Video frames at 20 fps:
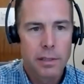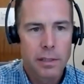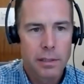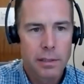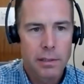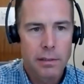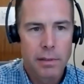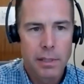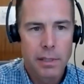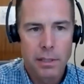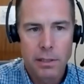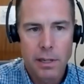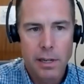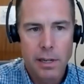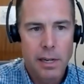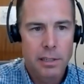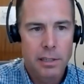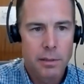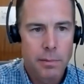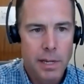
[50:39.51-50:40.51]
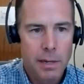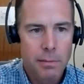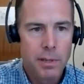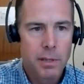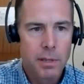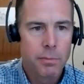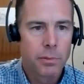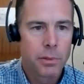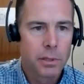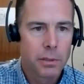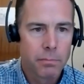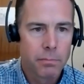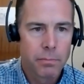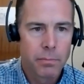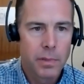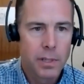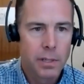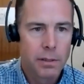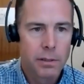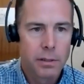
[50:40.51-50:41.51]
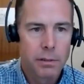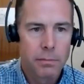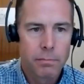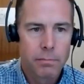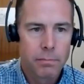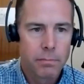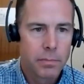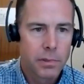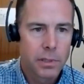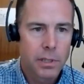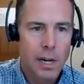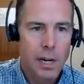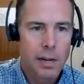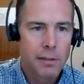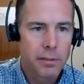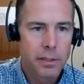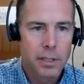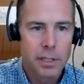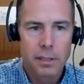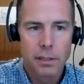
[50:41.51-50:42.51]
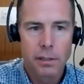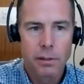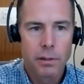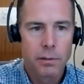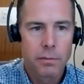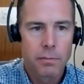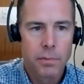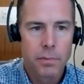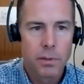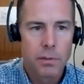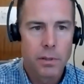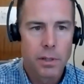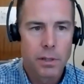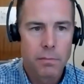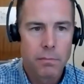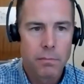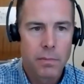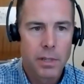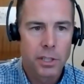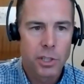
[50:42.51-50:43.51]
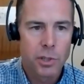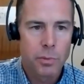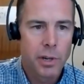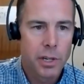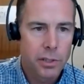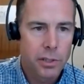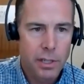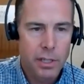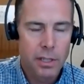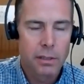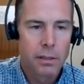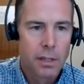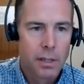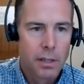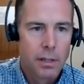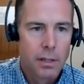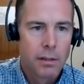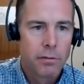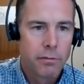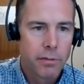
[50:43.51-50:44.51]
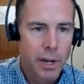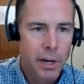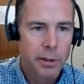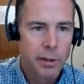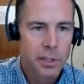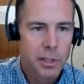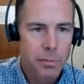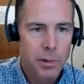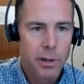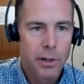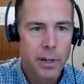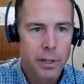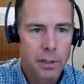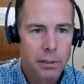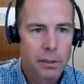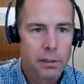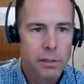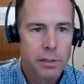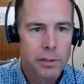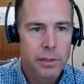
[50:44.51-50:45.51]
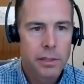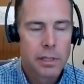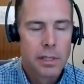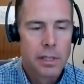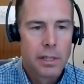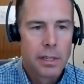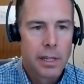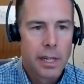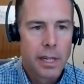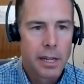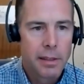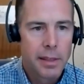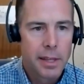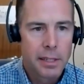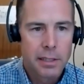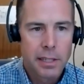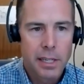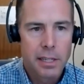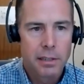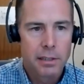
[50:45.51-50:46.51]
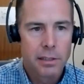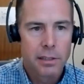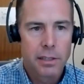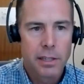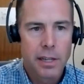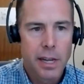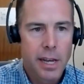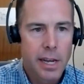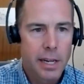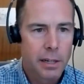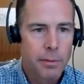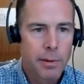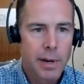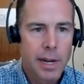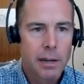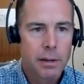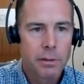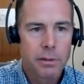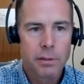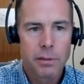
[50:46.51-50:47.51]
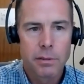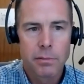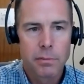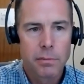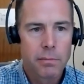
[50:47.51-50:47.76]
It's it's caused by people either coughing or you know expressing virus particles, and they tend to hang around